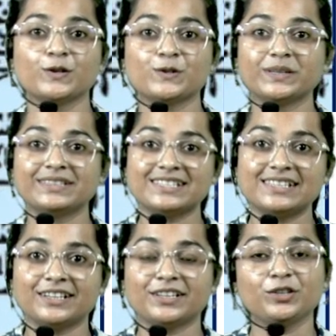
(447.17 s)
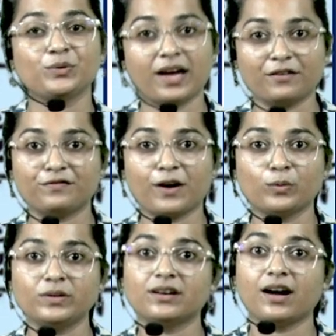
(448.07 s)
So in this letter you have
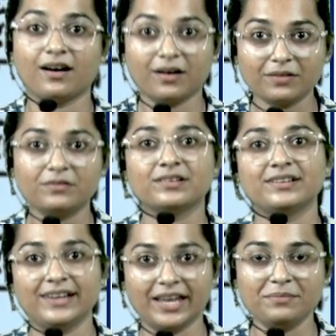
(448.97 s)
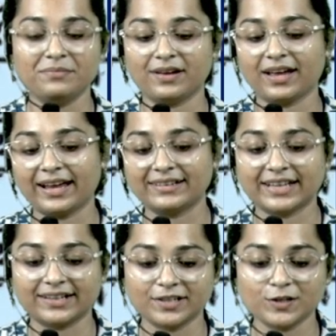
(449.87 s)
found a name, and
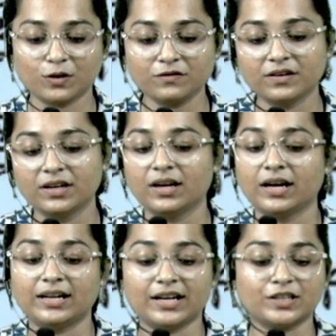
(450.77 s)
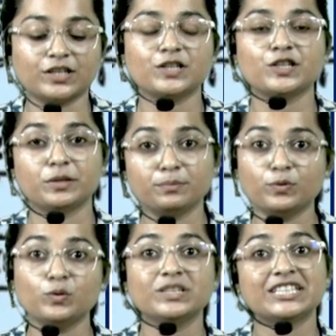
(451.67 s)
that is of Raja
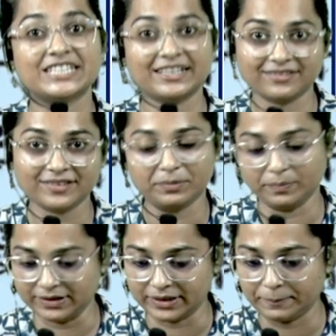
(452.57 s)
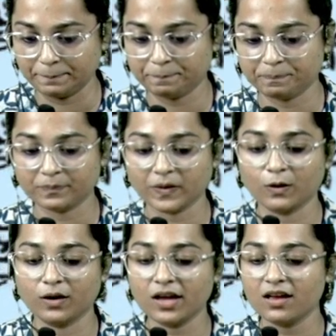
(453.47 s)
Shimbu Chhatrapati.
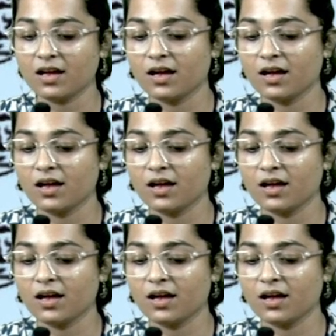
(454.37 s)
Okay.